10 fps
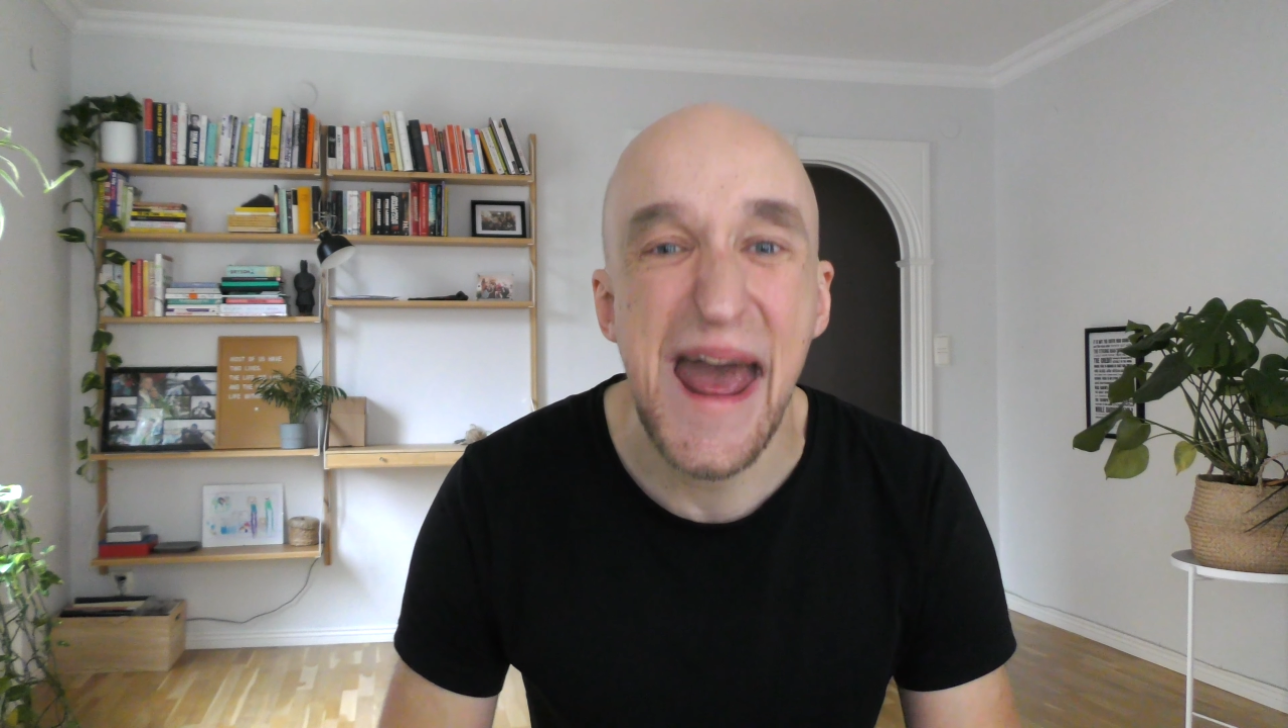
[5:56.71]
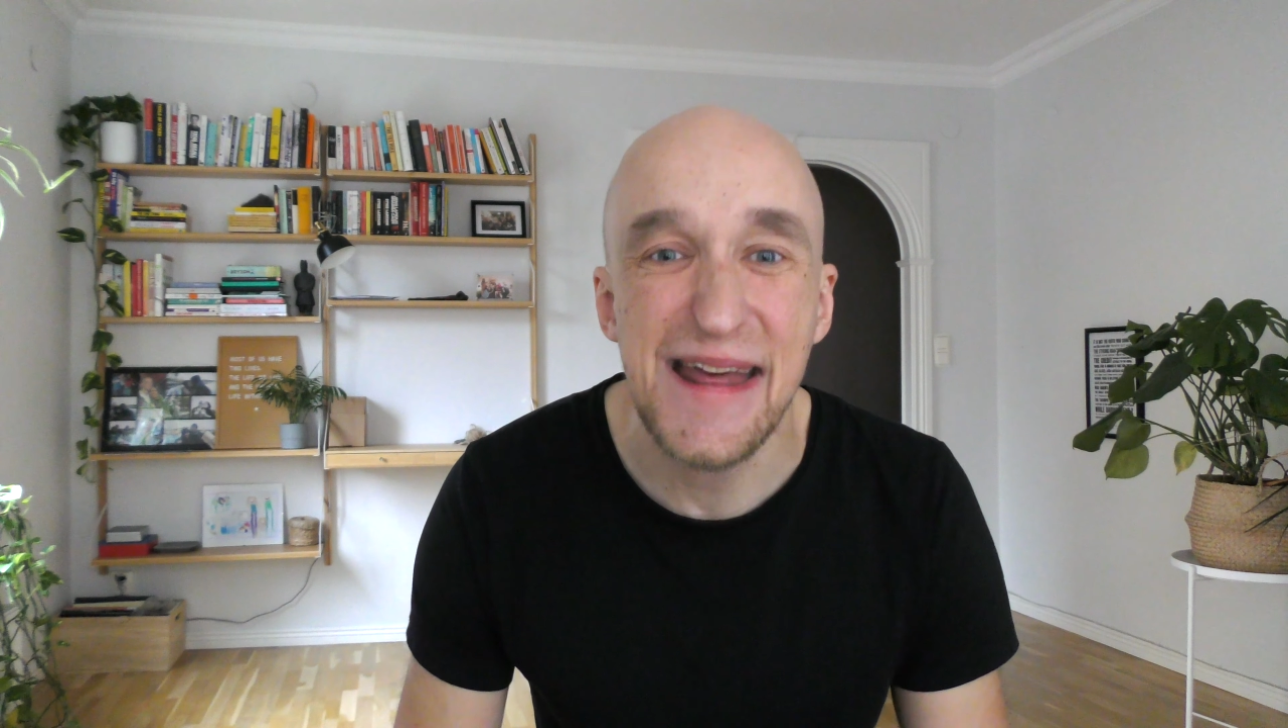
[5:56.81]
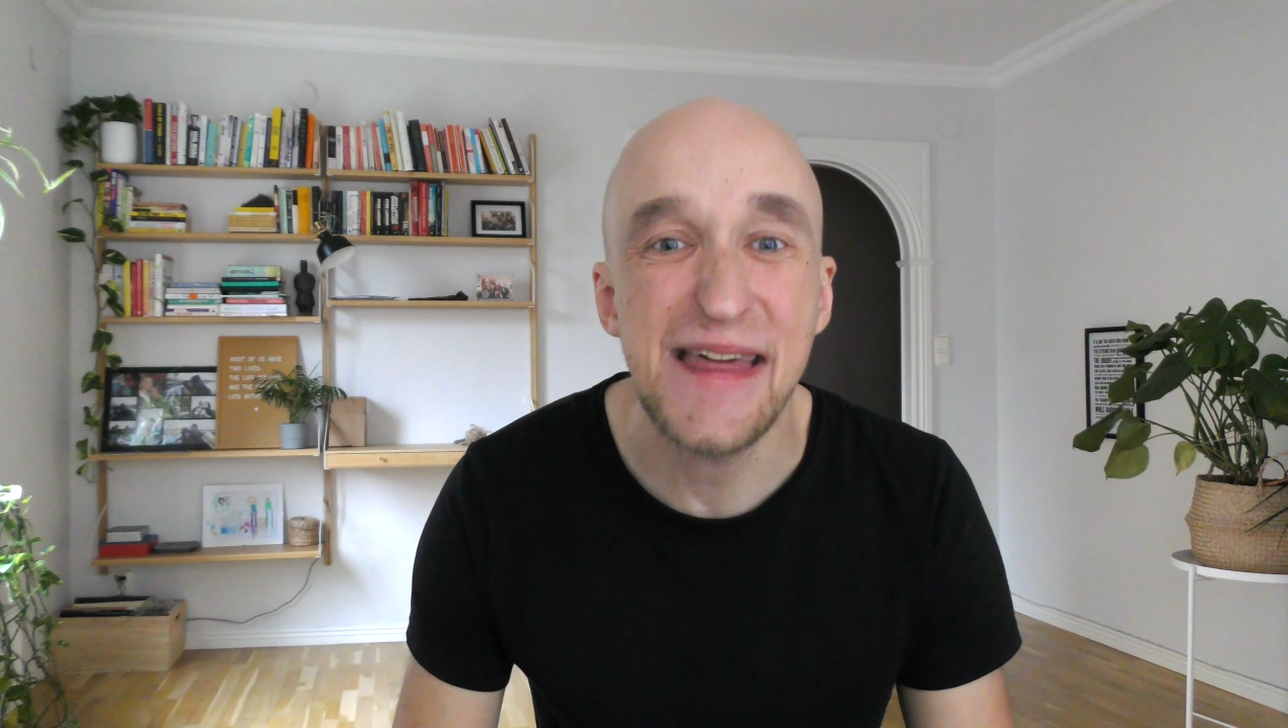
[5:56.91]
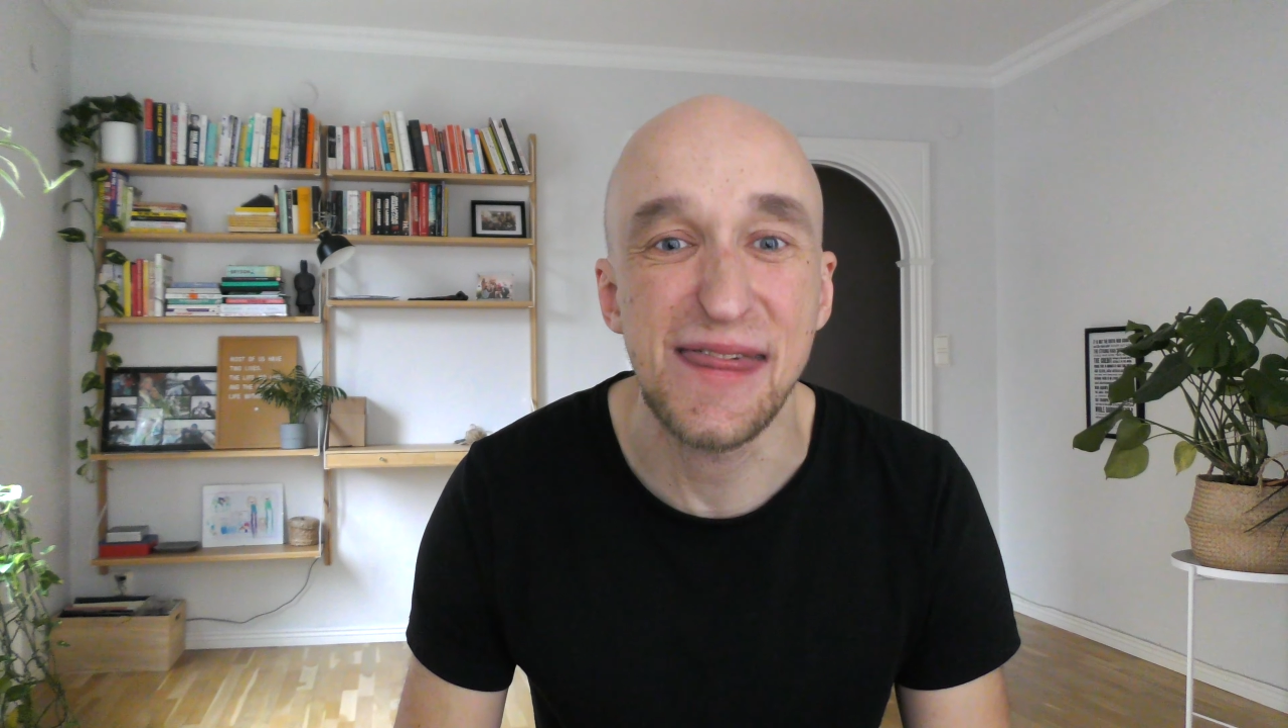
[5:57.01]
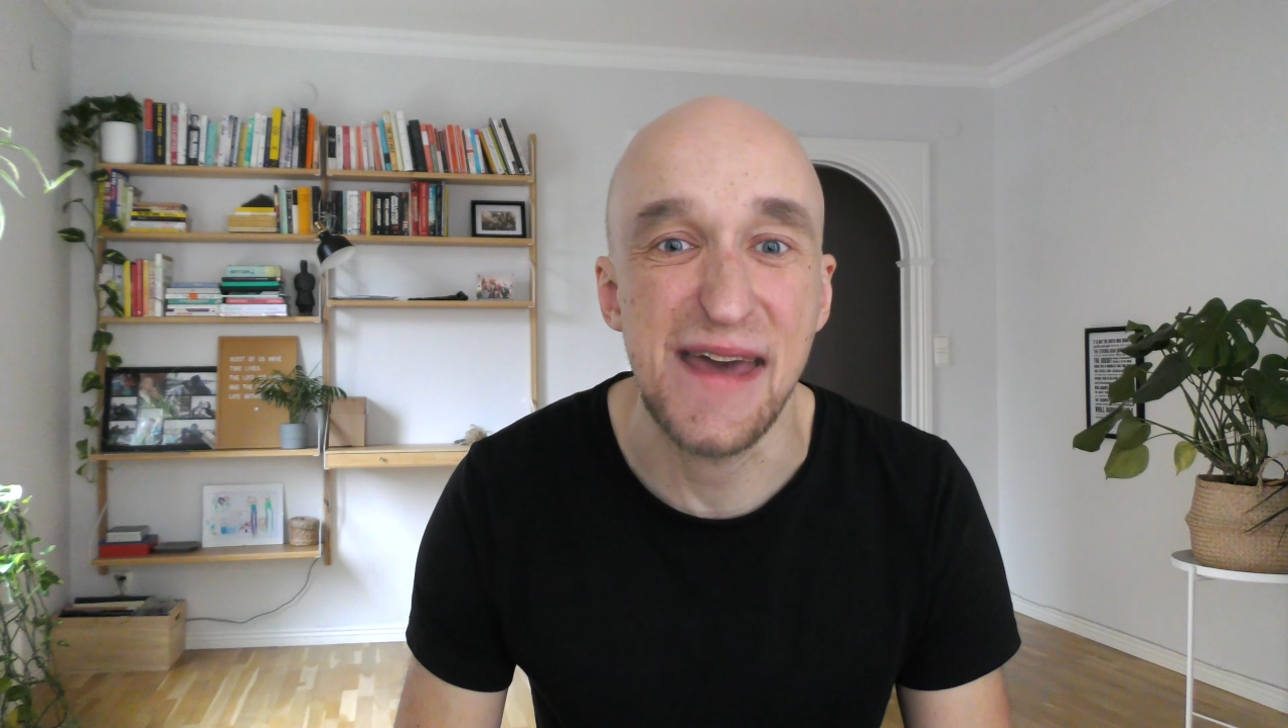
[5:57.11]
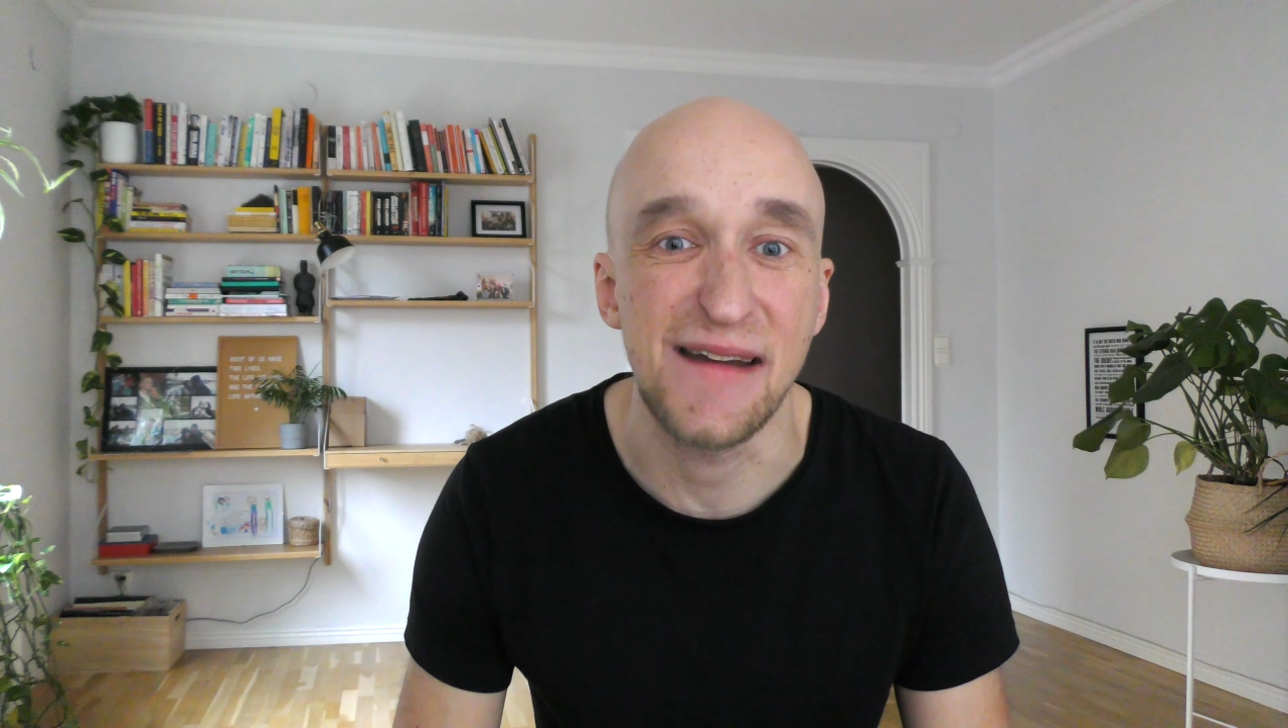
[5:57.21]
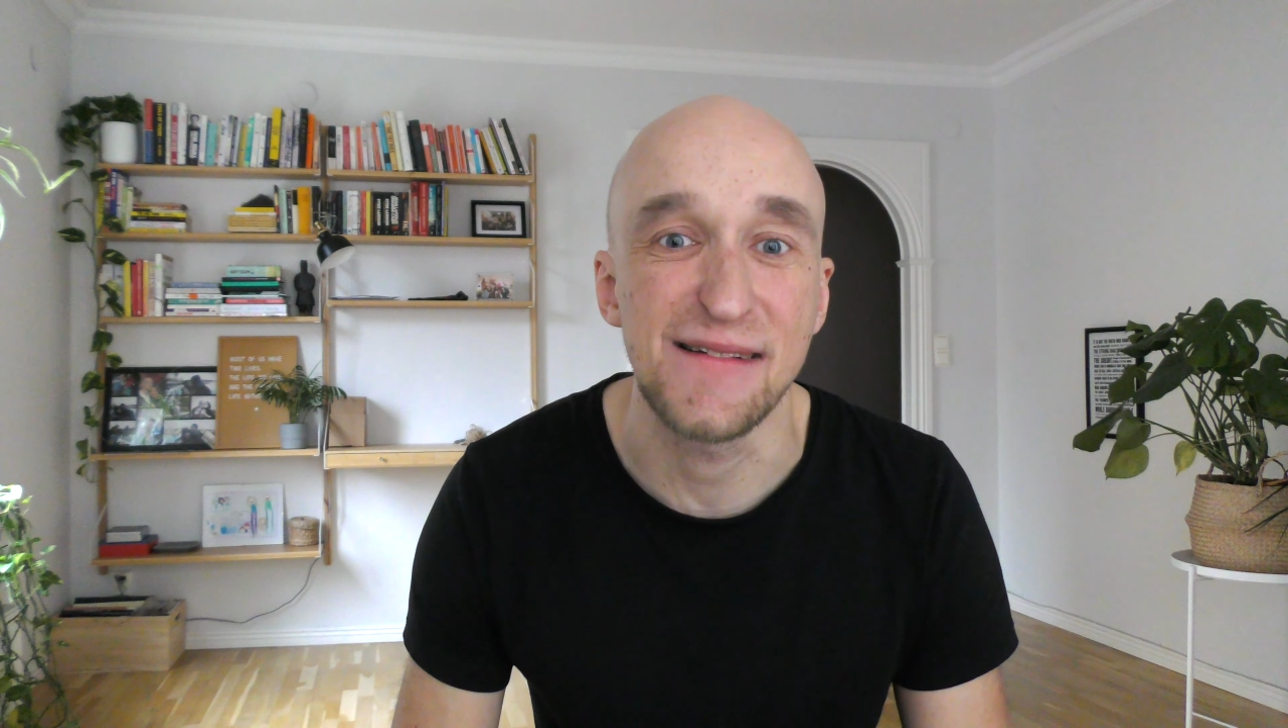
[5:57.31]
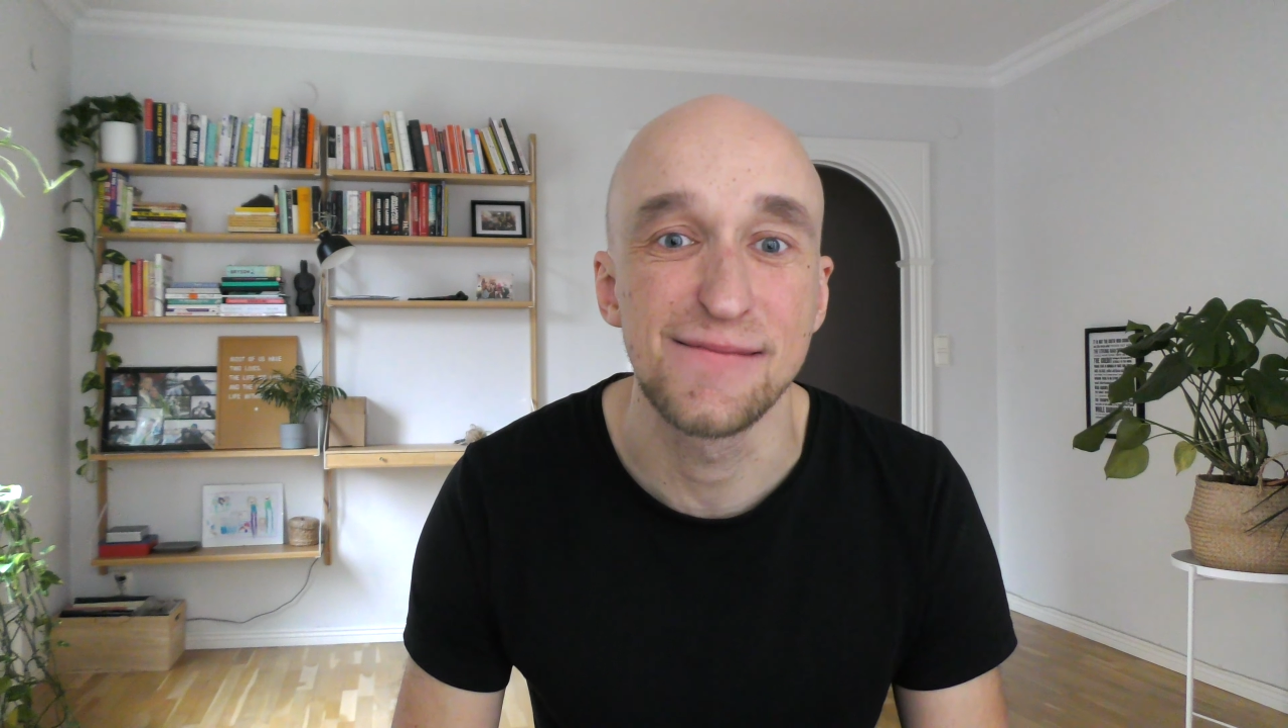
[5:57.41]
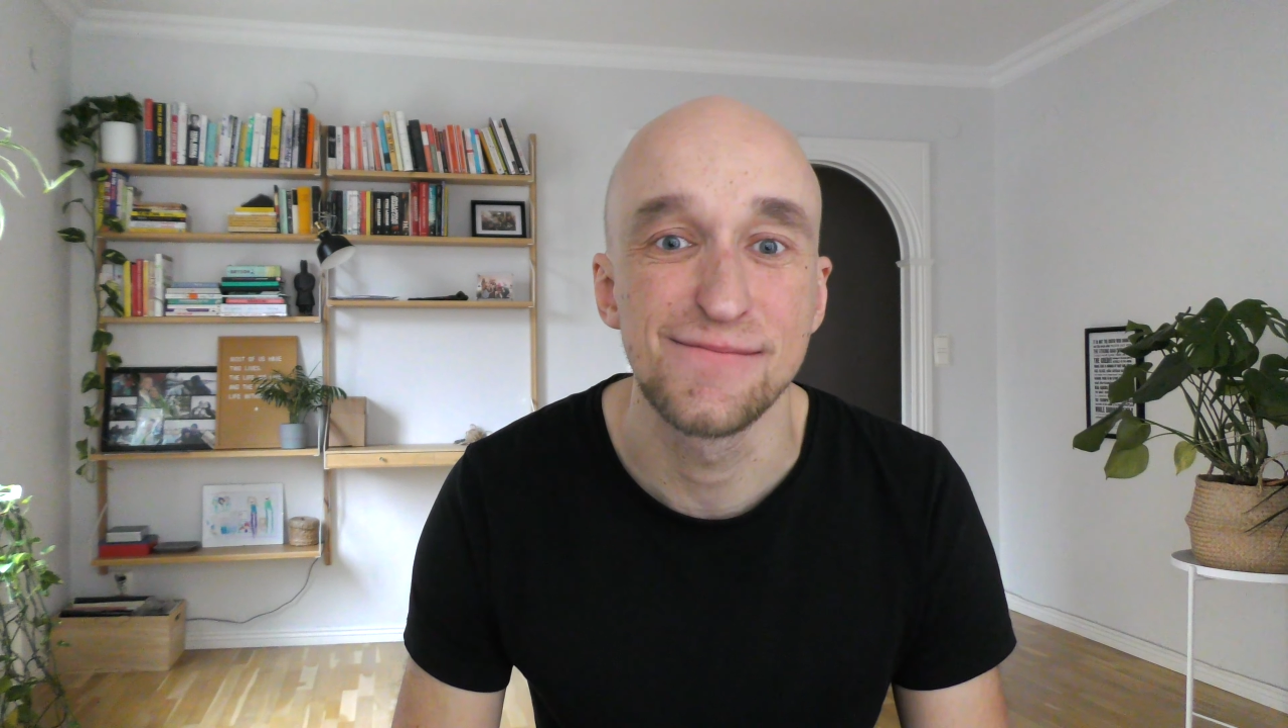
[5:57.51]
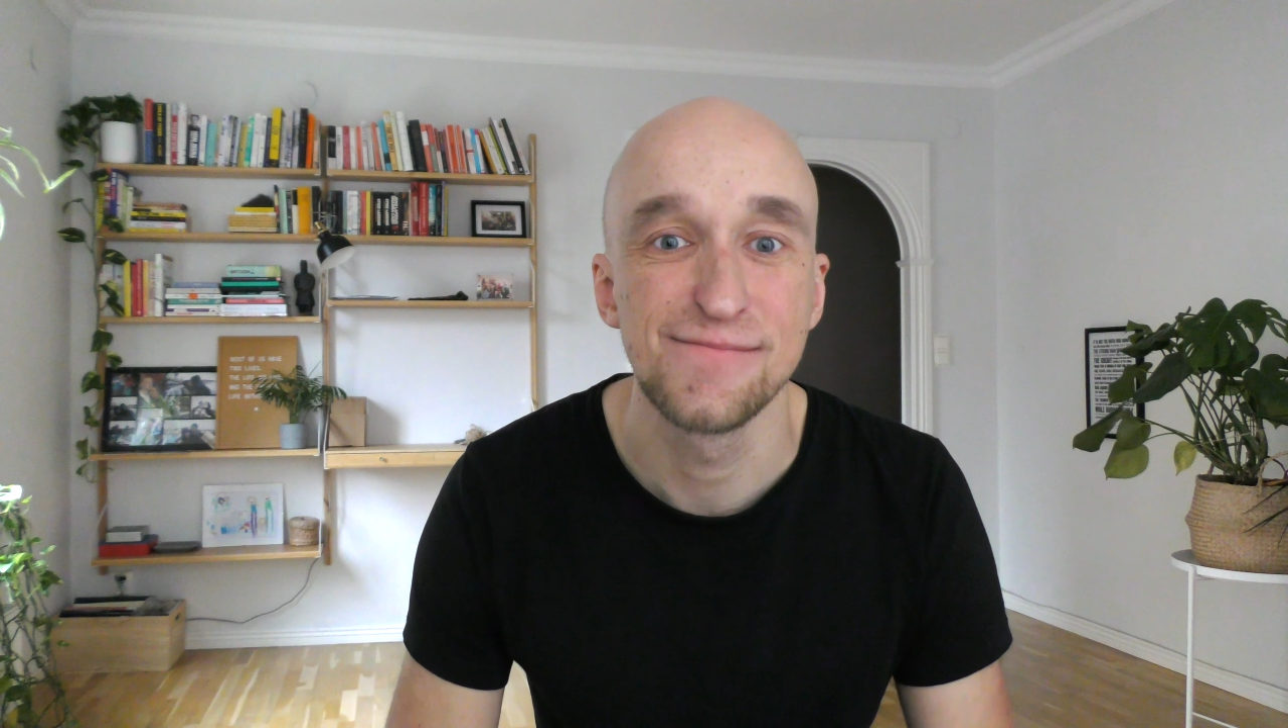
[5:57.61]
anything.